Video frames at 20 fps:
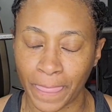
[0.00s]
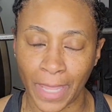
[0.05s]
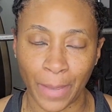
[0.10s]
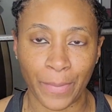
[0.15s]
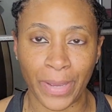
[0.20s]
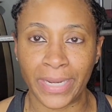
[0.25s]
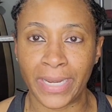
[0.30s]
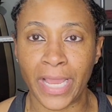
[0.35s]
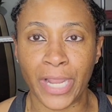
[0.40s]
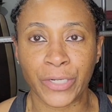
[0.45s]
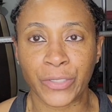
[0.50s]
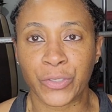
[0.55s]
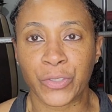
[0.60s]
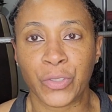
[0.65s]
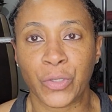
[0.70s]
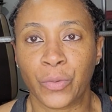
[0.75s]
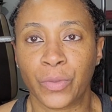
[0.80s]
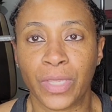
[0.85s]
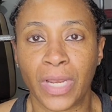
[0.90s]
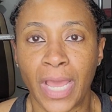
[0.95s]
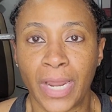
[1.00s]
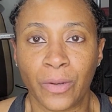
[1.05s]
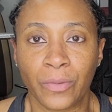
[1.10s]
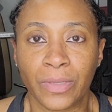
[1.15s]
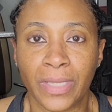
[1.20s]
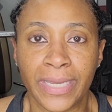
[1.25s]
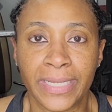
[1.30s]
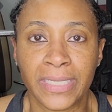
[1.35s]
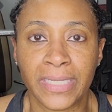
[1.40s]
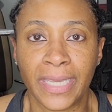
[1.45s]
My doctors know that I don't
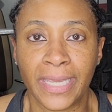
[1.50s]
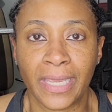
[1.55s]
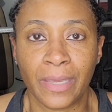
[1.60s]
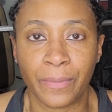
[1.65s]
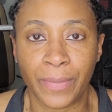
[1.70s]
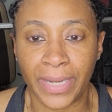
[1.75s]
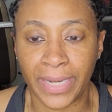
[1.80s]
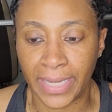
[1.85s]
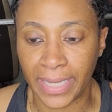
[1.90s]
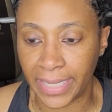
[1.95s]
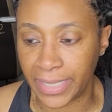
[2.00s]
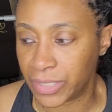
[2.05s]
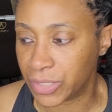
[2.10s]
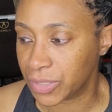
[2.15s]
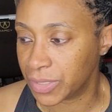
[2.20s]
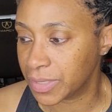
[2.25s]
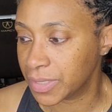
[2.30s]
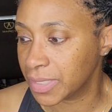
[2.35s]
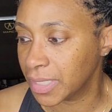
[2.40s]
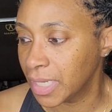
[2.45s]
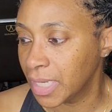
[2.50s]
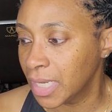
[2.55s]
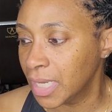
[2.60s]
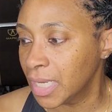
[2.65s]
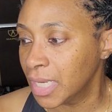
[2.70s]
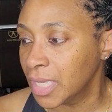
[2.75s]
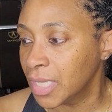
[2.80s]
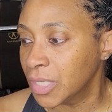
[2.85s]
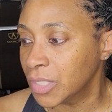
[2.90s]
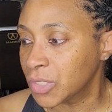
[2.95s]
like taking medications.
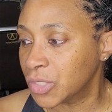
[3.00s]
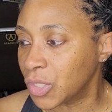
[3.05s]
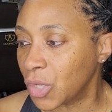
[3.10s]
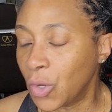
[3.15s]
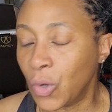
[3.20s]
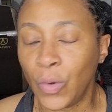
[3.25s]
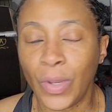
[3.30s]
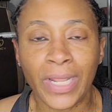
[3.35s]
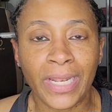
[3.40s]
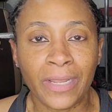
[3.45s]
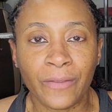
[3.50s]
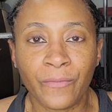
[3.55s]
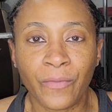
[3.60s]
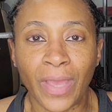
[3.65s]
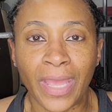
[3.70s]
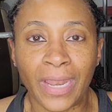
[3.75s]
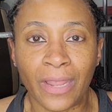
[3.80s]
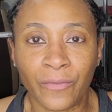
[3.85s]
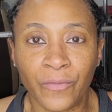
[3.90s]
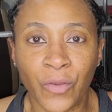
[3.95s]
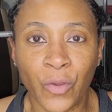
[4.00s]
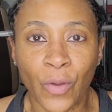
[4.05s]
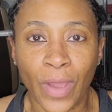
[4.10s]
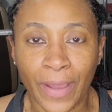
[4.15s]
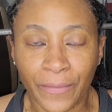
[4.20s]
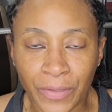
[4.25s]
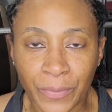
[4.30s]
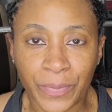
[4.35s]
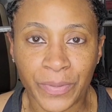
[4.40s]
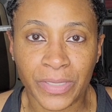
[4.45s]
So, and if, and if you
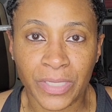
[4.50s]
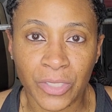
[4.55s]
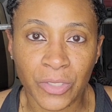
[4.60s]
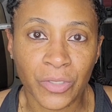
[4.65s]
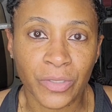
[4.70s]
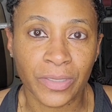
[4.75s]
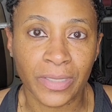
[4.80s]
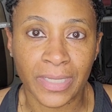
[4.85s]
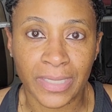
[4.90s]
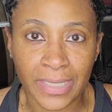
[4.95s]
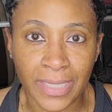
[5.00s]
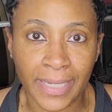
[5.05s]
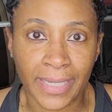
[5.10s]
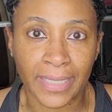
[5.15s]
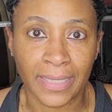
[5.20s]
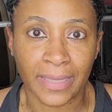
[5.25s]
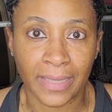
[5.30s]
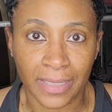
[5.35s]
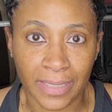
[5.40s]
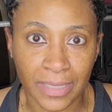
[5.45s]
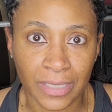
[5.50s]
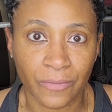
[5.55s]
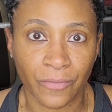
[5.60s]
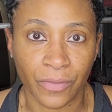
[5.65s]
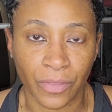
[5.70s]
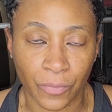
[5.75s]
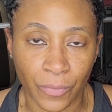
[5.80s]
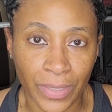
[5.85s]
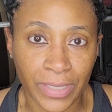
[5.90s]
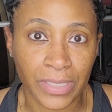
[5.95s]
have to potentially take this for
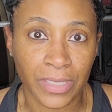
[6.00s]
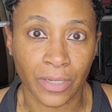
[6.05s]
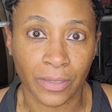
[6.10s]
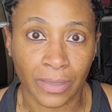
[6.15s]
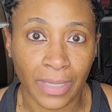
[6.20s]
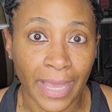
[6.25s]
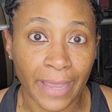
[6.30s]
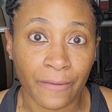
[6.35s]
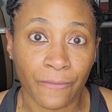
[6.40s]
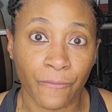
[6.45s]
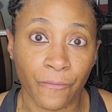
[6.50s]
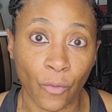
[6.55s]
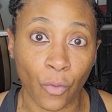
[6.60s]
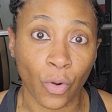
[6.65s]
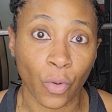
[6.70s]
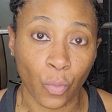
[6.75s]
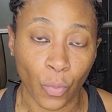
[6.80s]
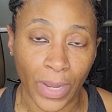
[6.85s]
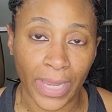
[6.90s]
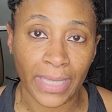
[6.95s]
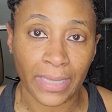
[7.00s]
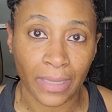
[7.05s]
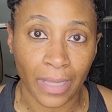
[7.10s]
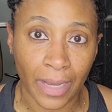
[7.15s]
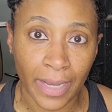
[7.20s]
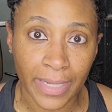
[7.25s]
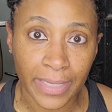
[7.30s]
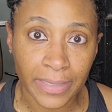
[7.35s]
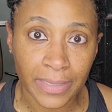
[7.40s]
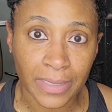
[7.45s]
the rest of your life for weight
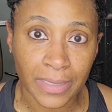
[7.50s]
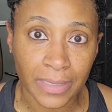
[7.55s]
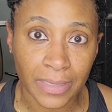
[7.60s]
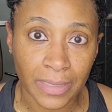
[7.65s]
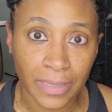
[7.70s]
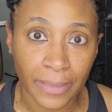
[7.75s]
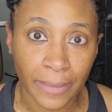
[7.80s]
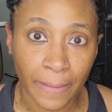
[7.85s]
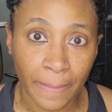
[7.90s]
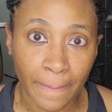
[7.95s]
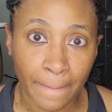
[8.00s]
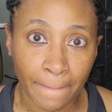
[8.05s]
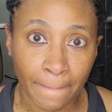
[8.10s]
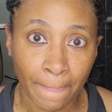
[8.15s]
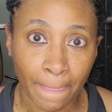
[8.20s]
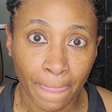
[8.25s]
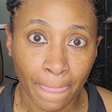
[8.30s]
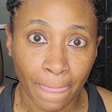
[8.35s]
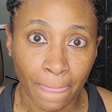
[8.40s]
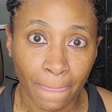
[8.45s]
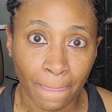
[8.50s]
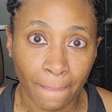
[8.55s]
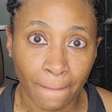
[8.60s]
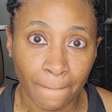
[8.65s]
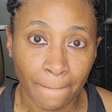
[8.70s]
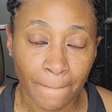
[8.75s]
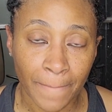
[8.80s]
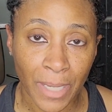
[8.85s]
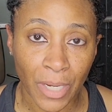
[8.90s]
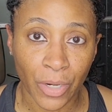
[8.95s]
loss,
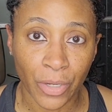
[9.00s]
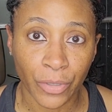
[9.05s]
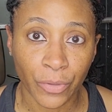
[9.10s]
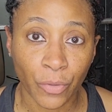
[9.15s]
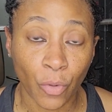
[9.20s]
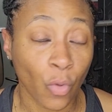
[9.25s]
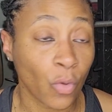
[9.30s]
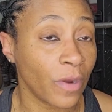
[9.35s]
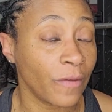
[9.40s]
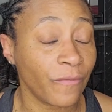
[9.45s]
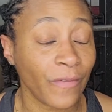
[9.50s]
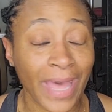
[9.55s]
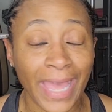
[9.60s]
you know, or if I,